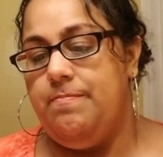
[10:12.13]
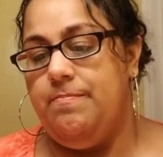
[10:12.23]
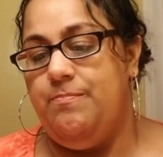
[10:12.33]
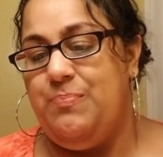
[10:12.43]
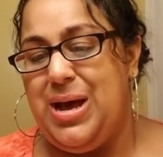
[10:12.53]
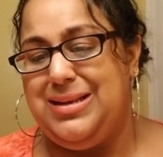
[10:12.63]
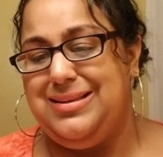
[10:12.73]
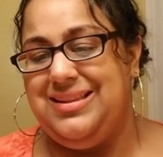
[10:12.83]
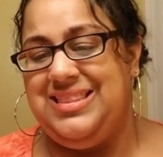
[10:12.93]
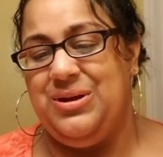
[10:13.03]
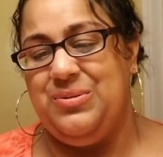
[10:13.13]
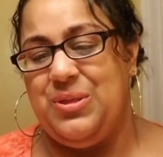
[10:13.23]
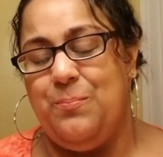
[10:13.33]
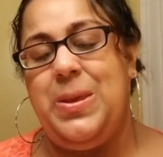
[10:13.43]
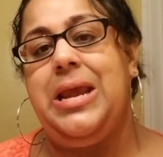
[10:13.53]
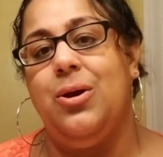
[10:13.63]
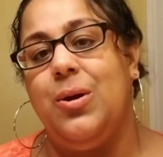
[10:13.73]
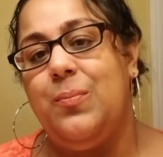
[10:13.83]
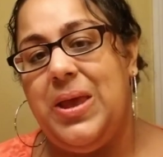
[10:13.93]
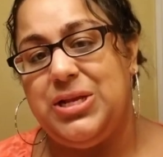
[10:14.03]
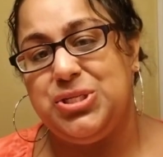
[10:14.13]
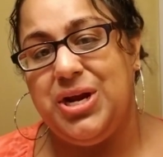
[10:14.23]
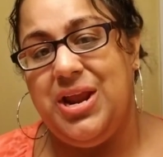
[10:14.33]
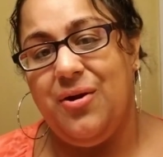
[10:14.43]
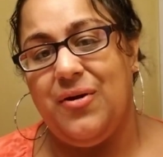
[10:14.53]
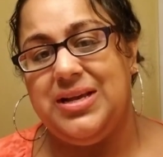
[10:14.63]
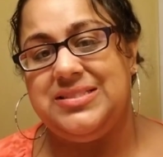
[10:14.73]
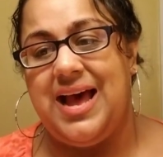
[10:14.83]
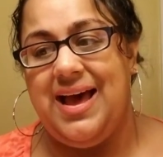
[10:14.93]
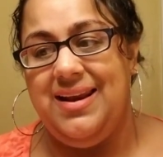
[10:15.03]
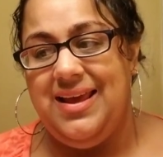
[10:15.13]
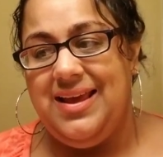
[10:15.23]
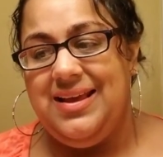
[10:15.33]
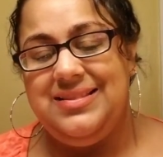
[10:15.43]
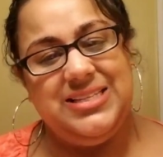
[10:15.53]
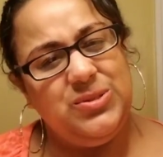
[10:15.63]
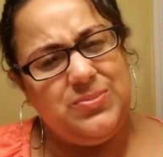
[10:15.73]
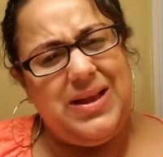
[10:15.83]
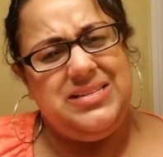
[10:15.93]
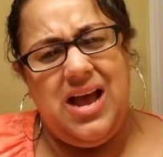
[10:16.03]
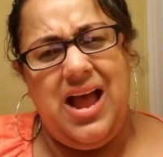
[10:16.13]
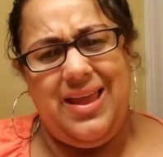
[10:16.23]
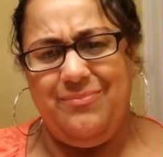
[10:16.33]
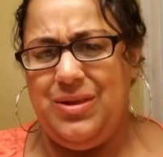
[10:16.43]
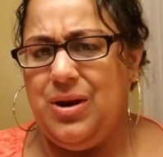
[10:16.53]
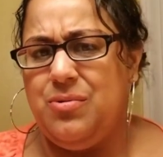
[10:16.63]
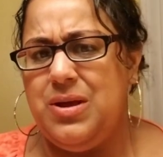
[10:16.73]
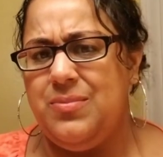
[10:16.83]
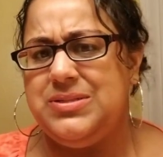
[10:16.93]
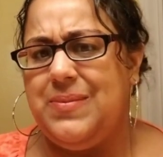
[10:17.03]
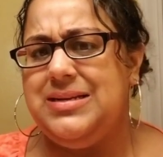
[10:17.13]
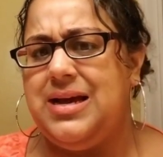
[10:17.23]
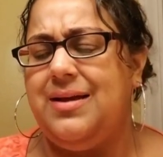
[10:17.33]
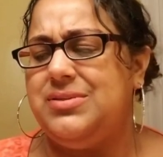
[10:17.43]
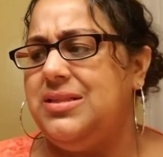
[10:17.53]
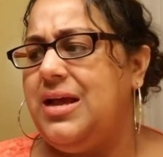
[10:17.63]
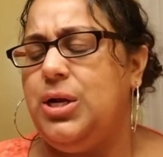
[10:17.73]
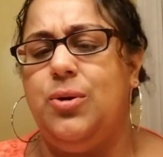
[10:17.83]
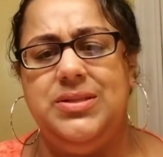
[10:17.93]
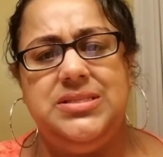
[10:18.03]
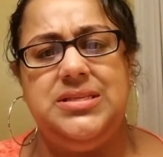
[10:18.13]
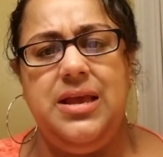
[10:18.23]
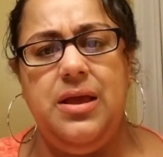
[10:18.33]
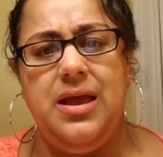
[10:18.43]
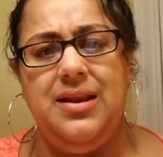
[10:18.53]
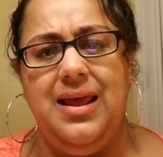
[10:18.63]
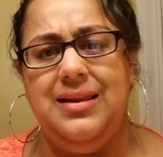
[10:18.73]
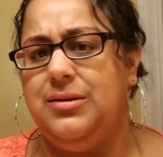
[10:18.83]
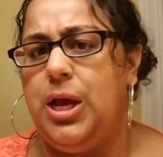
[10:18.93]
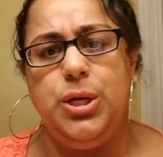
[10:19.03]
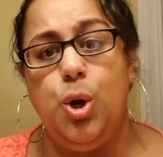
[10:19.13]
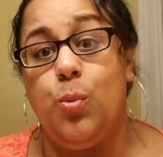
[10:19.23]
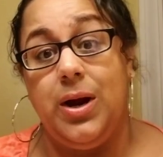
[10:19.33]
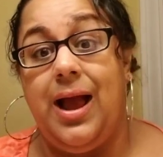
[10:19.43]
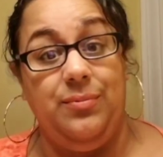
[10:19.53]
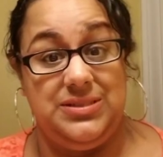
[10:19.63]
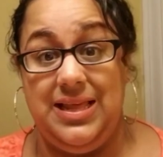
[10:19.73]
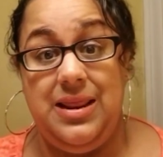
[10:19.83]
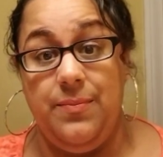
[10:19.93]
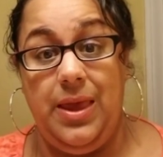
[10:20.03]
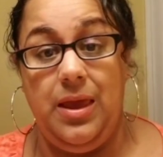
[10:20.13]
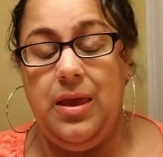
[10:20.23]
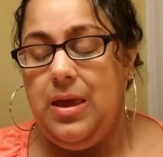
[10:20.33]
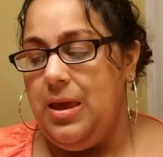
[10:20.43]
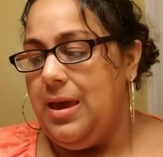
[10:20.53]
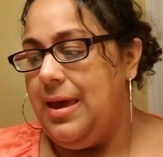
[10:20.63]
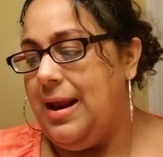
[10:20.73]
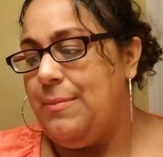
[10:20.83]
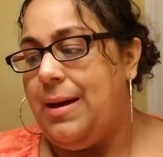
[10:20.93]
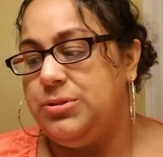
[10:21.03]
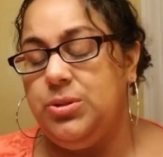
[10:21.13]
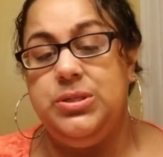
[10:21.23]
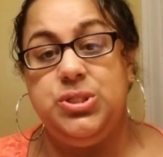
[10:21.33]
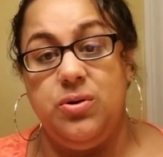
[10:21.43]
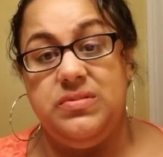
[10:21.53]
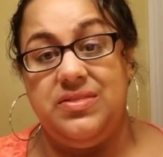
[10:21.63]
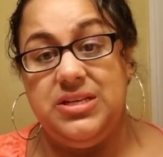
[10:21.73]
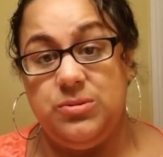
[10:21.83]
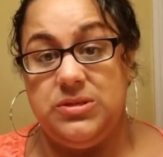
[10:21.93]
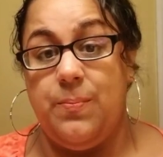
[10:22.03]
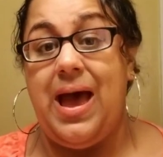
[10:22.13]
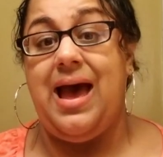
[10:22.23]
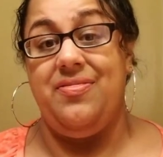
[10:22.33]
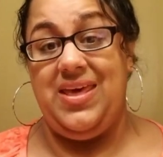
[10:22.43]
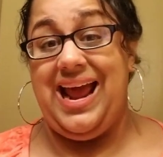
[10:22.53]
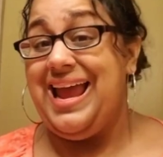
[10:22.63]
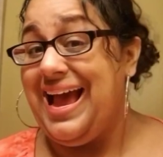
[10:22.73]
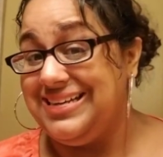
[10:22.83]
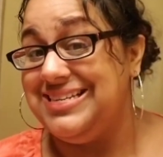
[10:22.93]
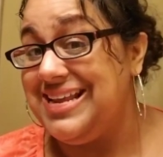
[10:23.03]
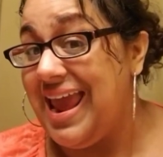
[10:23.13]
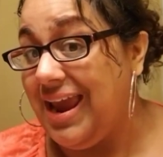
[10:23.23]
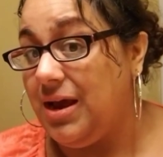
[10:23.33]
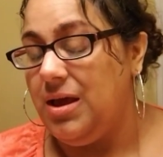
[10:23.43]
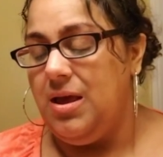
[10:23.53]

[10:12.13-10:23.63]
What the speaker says: but the bigger picture here is that this was my time. It was my time to let go and see and go where God was leading me. And I'm absolutely certain that this was a path that I had to take